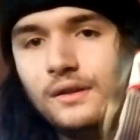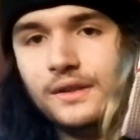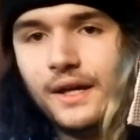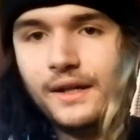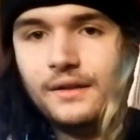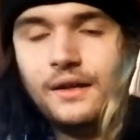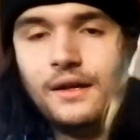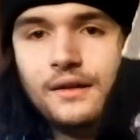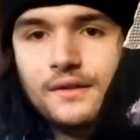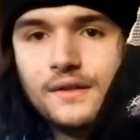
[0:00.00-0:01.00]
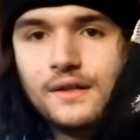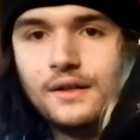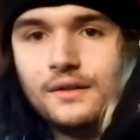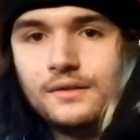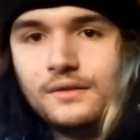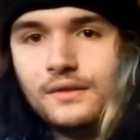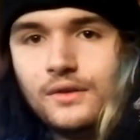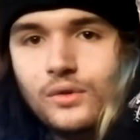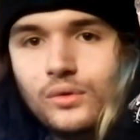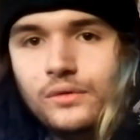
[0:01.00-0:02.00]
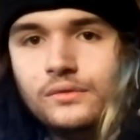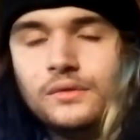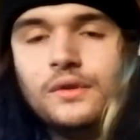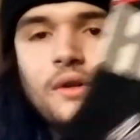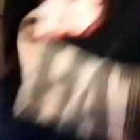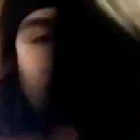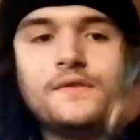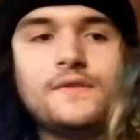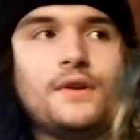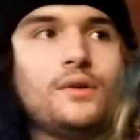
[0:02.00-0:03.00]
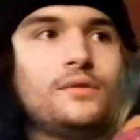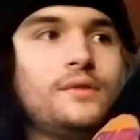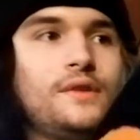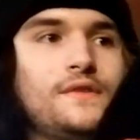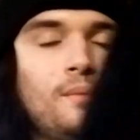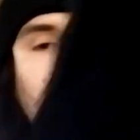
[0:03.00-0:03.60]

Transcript: light and cool. So these are